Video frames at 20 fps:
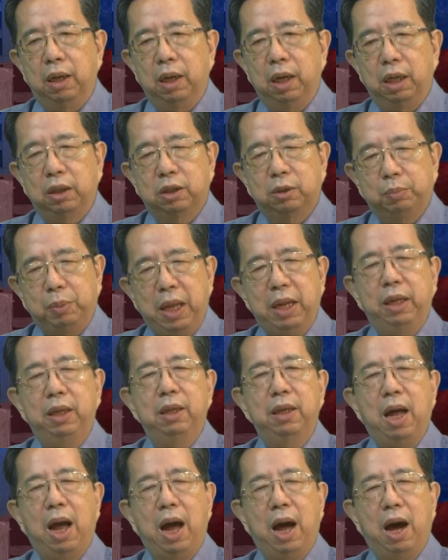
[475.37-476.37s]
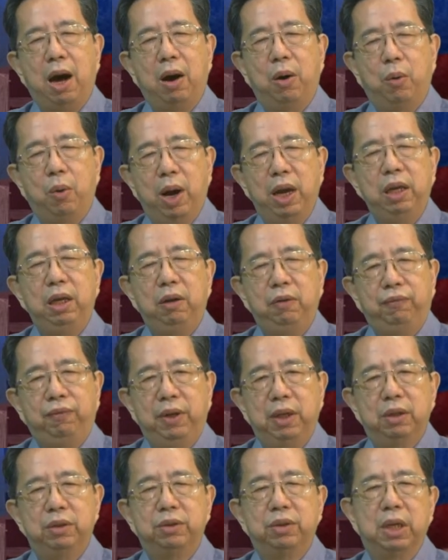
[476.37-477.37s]
explain why he
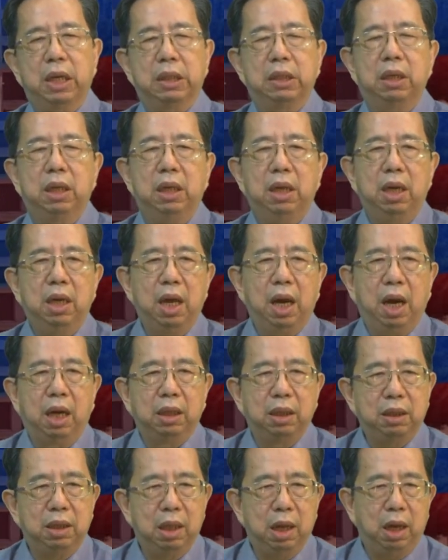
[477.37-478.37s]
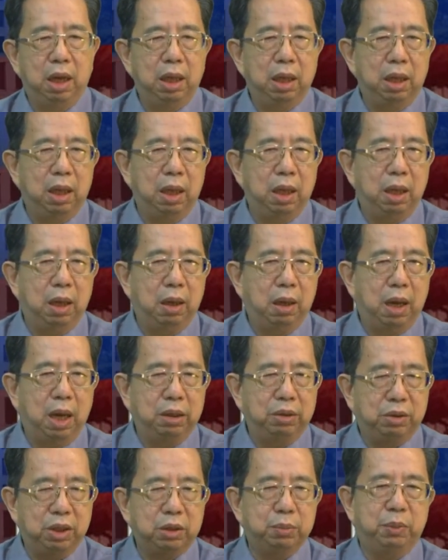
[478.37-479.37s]
feels that
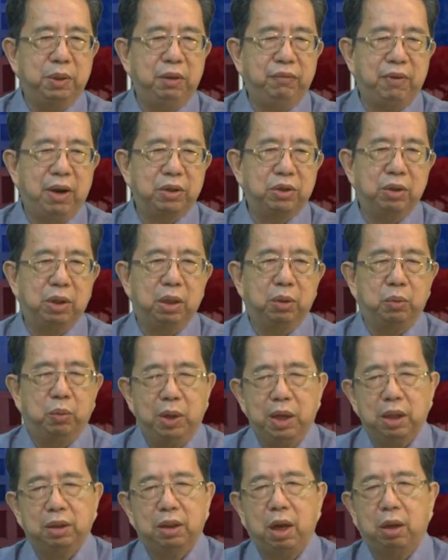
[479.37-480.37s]
Andres Bonifacio had worked